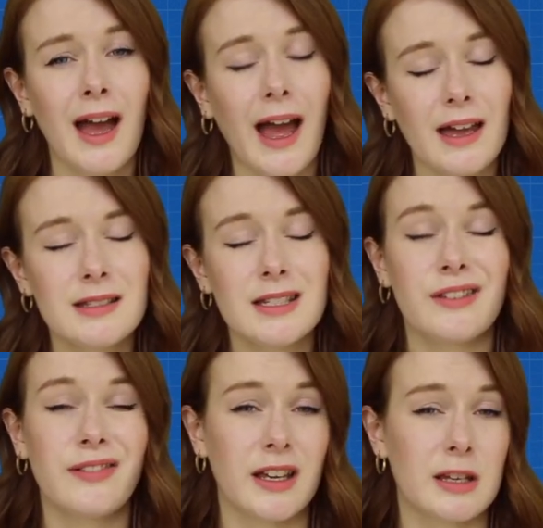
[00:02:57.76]
And
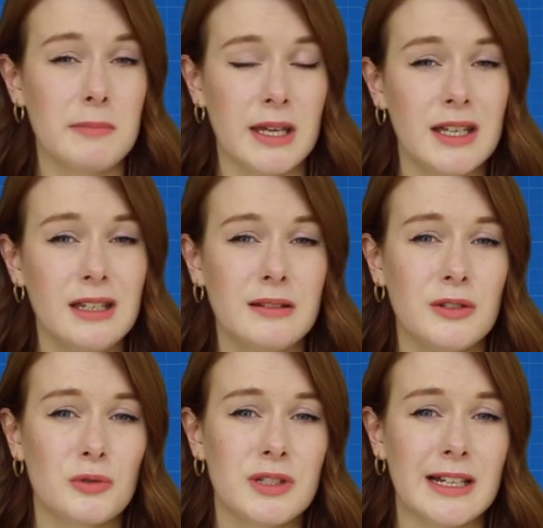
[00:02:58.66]
if, like me,
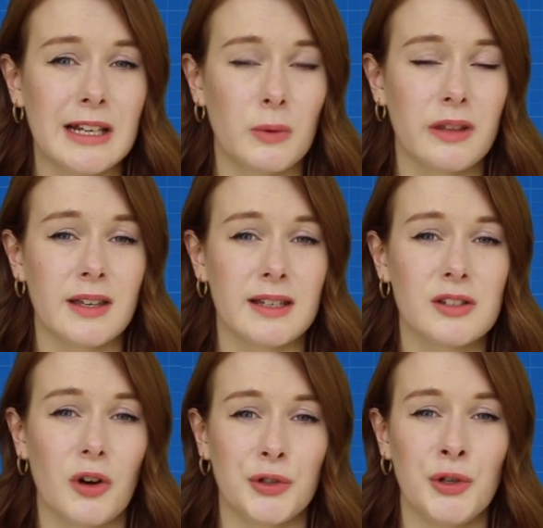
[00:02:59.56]
you're dealing with this
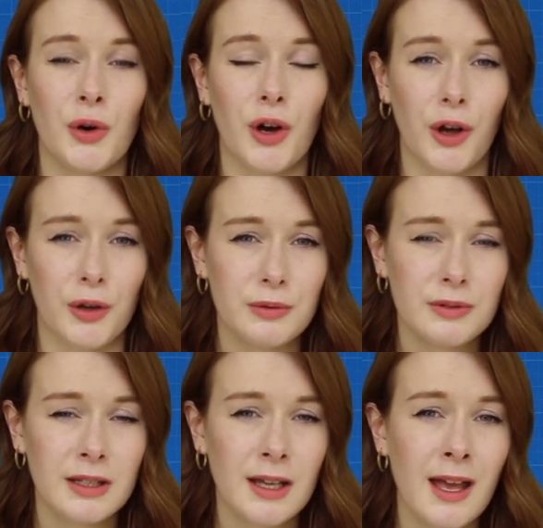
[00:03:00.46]
on your
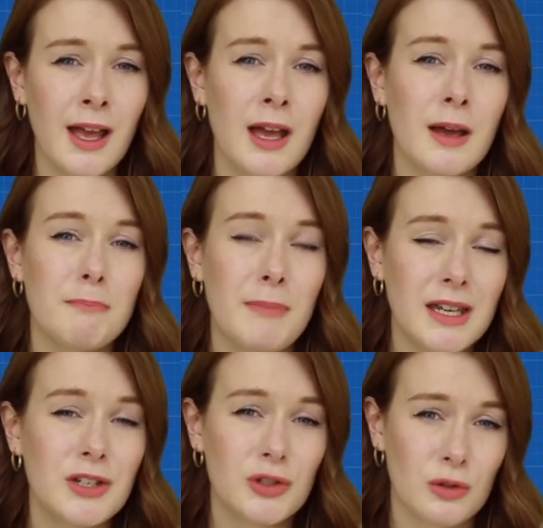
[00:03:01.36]
own,
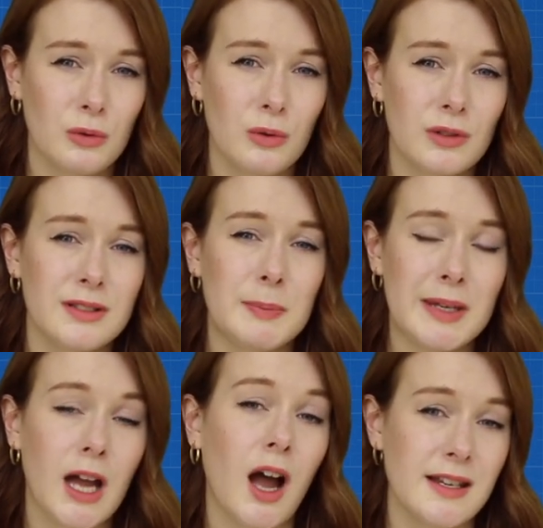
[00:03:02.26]
make sure to be
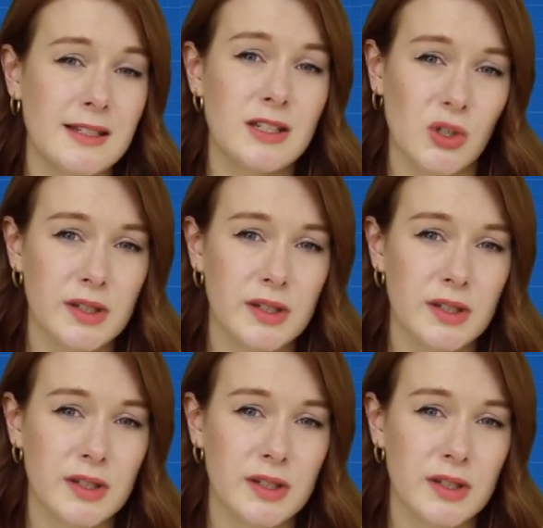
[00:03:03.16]
kind to